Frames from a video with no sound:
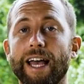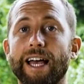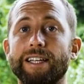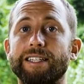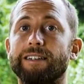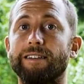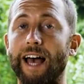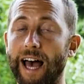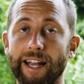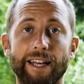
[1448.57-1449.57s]
is
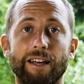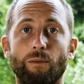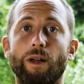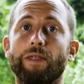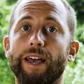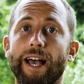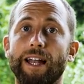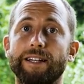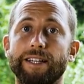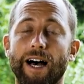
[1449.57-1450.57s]
adding in one thing
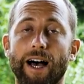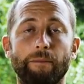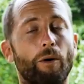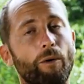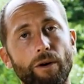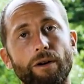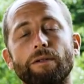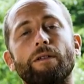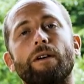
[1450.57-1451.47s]
at a time or